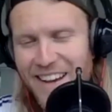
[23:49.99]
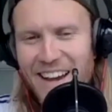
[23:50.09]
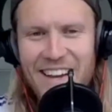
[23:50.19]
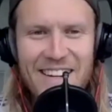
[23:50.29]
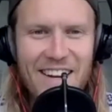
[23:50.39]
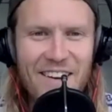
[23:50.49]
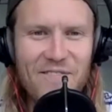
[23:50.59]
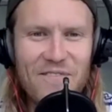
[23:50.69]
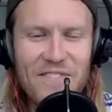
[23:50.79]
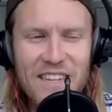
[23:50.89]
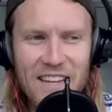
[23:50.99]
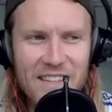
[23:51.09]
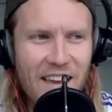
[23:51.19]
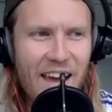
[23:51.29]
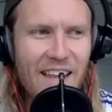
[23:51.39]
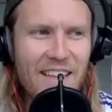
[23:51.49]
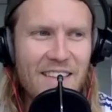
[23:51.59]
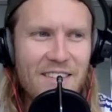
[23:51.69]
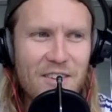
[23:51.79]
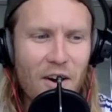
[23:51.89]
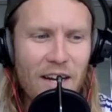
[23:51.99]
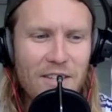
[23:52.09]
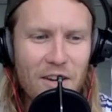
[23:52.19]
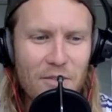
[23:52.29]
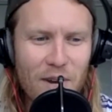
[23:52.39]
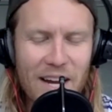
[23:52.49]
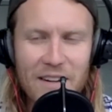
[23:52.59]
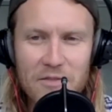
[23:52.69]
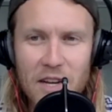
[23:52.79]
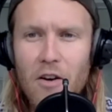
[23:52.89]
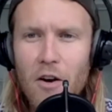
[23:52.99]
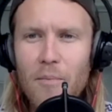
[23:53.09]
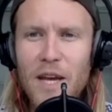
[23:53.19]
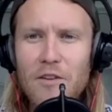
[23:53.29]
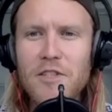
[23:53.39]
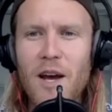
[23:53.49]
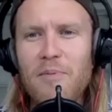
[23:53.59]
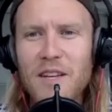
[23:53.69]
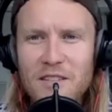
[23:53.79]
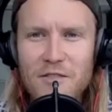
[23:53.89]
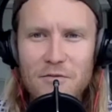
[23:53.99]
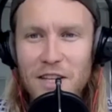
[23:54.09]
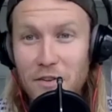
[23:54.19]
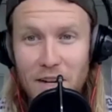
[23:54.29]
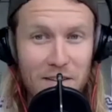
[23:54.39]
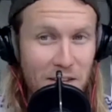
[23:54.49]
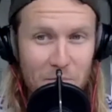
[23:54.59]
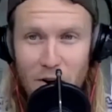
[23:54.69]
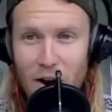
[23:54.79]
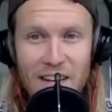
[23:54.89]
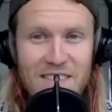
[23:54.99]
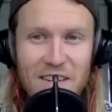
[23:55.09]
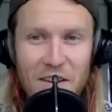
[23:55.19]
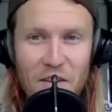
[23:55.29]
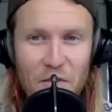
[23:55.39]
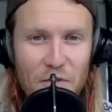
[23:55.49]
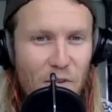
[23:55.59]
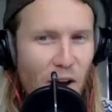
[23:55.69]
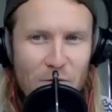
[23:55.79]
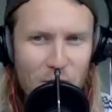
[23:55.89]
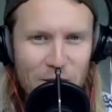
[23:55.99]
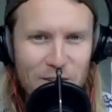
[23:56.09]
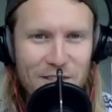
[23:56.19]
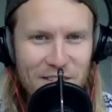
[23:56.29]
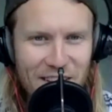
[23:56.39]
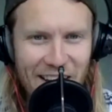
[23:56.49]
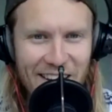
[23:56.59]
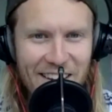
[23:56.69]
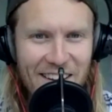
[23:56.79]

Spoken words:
And yeah, and then this guy turned around and was like, "Oh man, your Japanese is really good." I was like, "Bro, I said 5 words. Like,